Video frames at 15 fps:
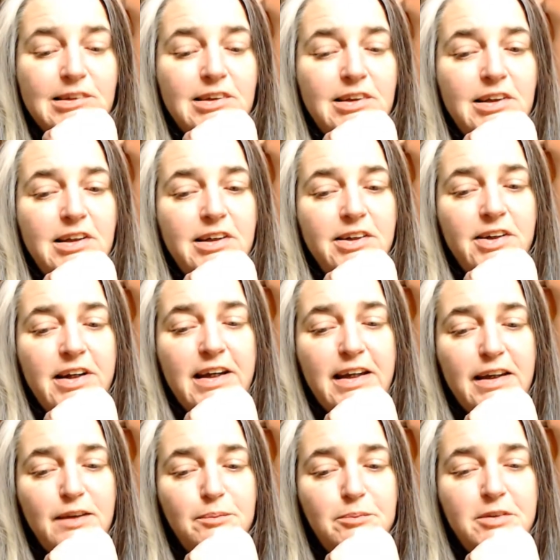here I
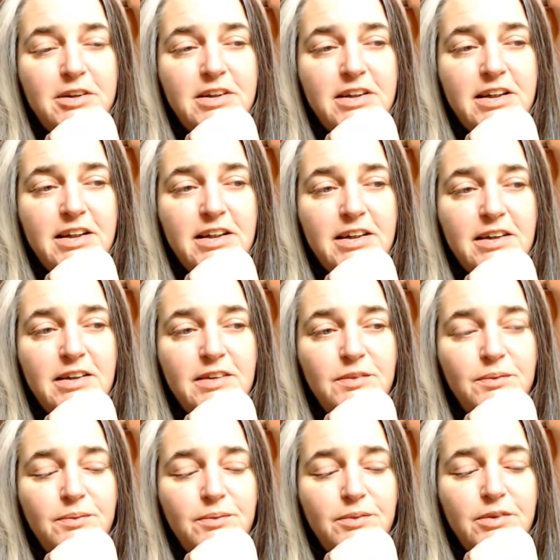am today
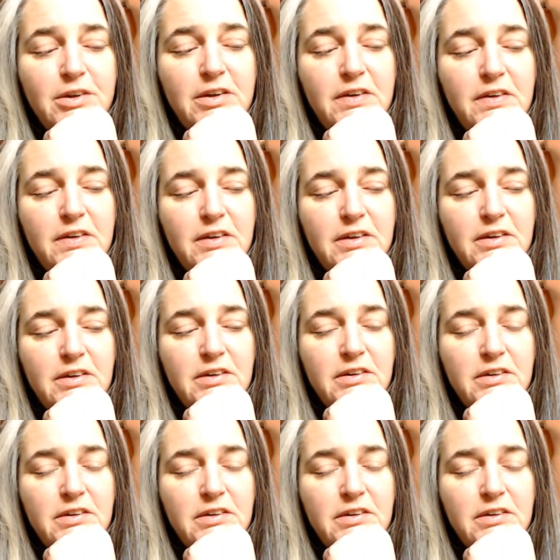with, I